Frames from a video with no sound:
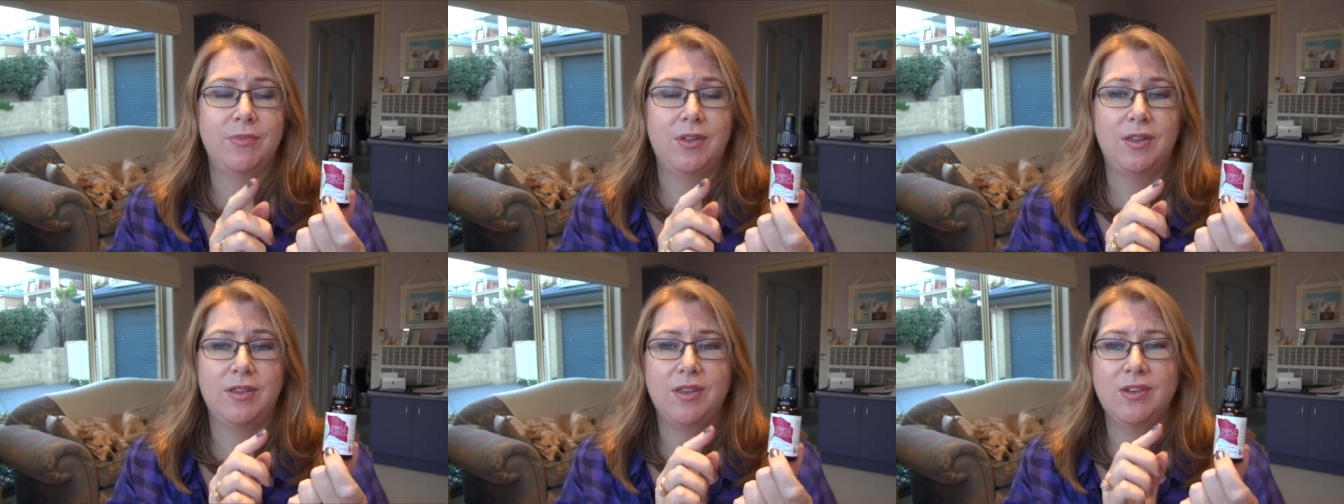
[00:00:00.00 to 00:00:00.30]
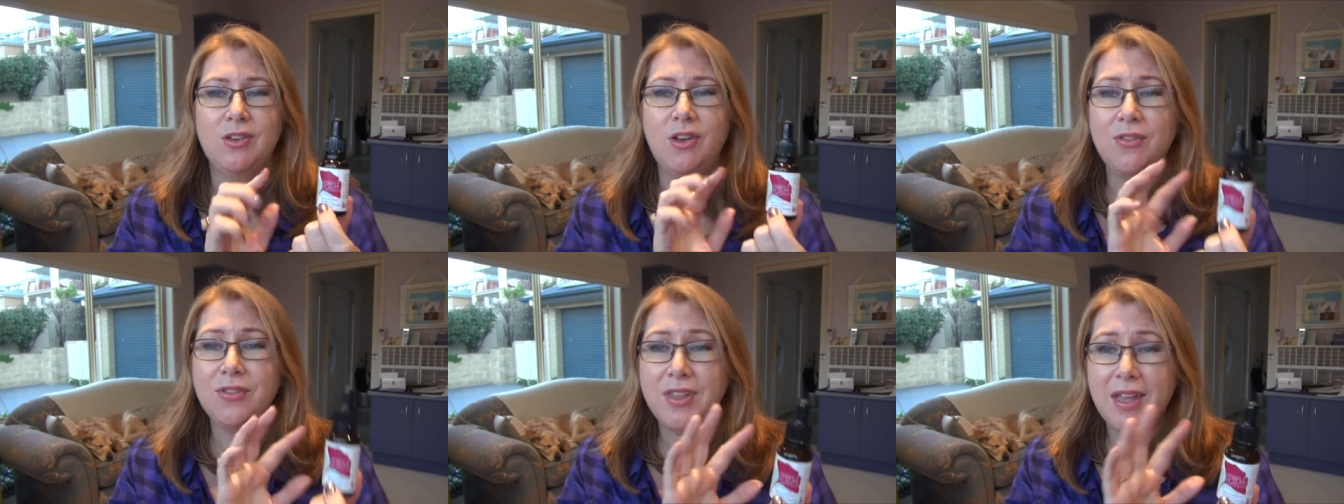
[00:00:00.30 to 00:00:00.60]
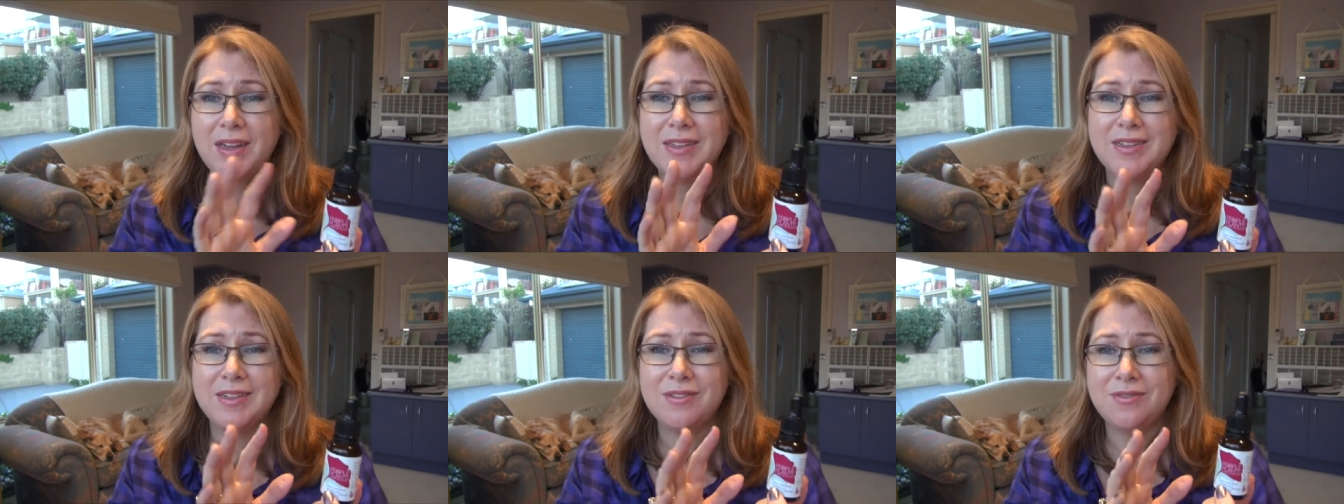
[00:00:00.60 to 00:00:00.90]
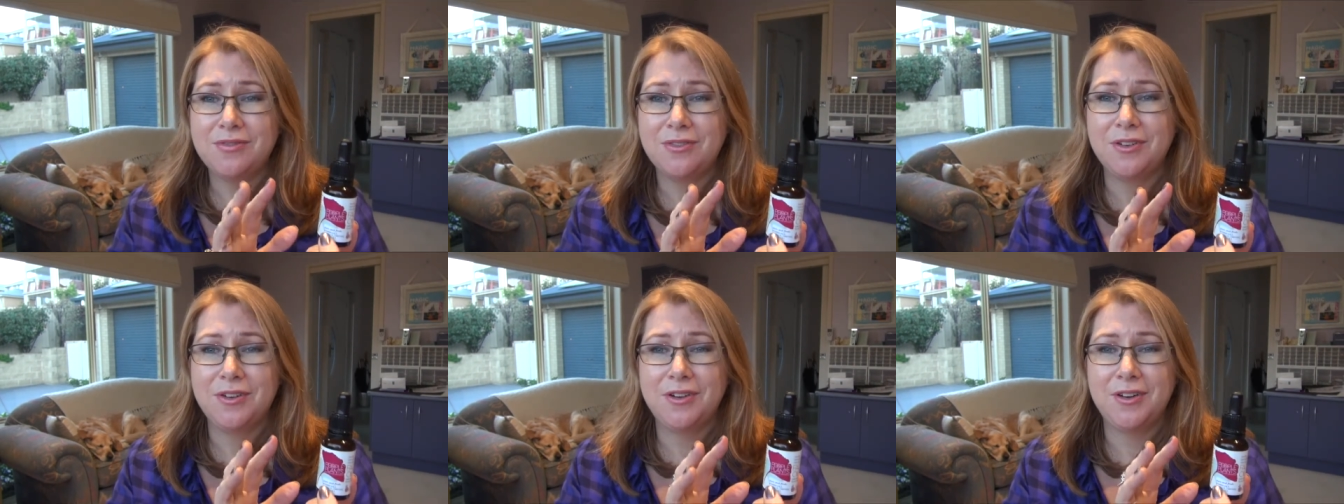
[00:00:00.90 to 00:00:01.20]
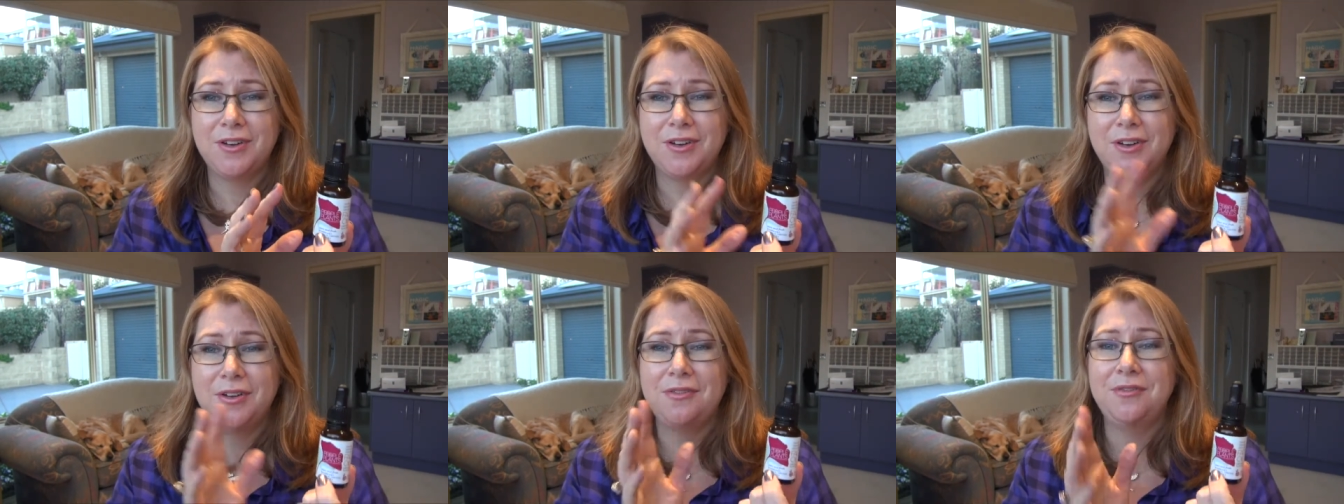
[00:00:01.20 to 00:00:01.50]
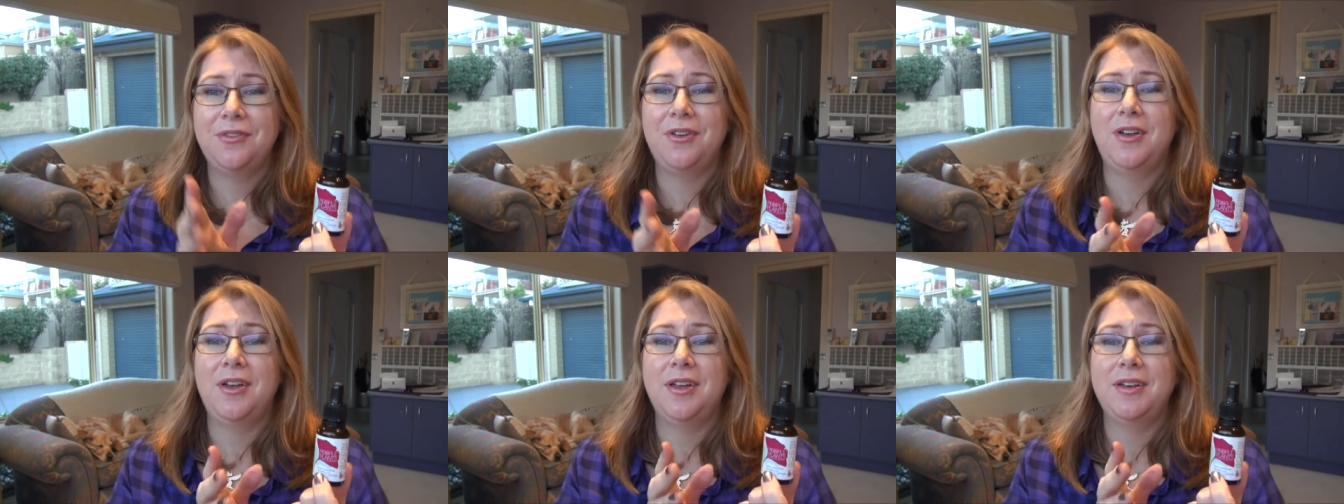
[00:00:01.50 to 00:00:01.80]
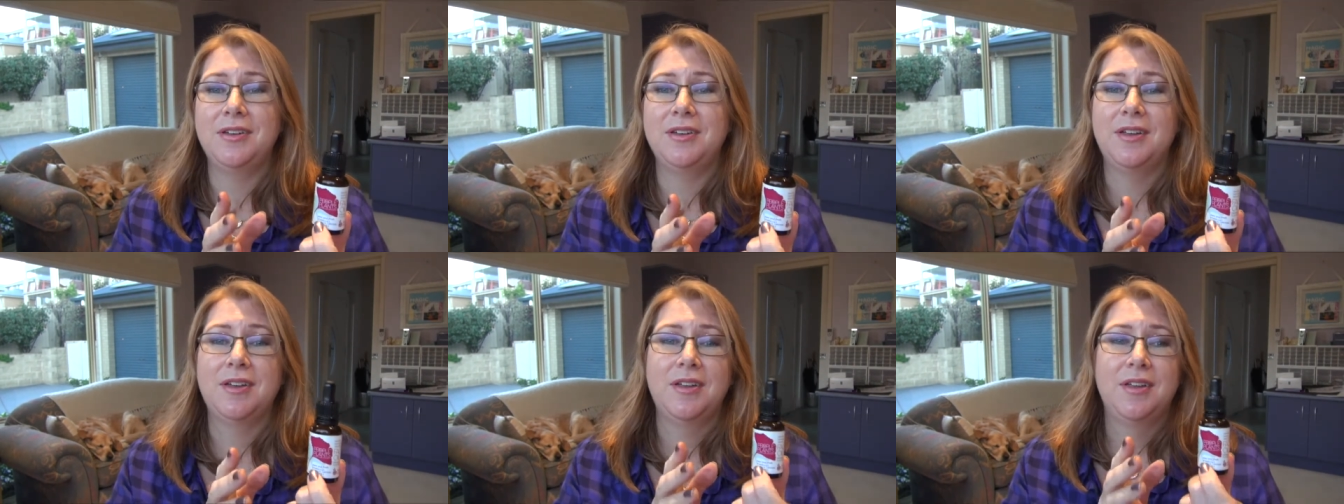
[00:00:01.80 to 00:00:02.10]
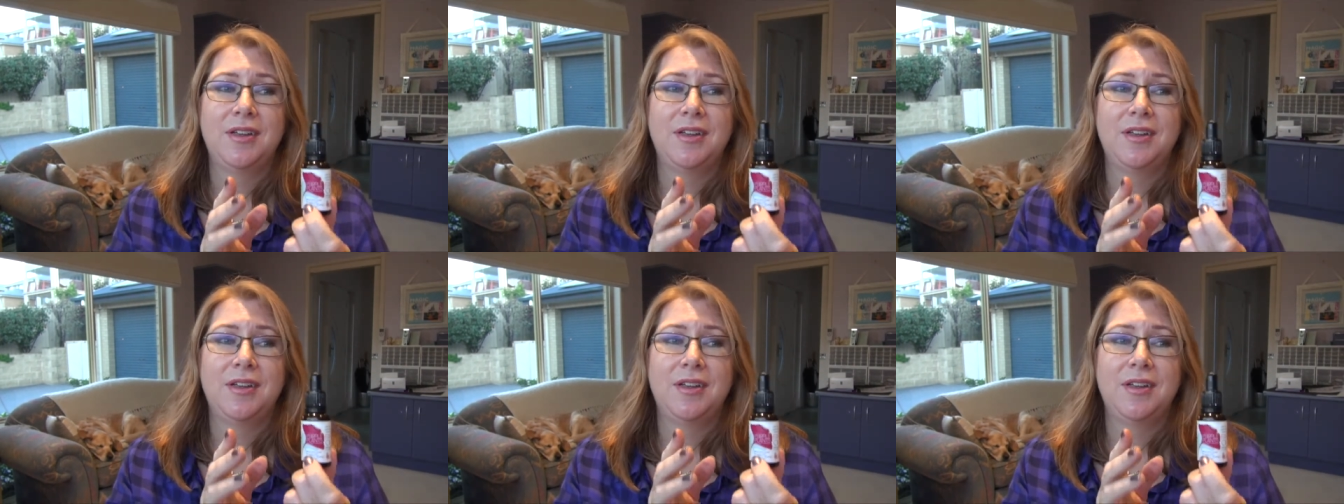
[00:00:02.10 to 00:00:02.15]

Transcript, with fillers: they're not that different I don't find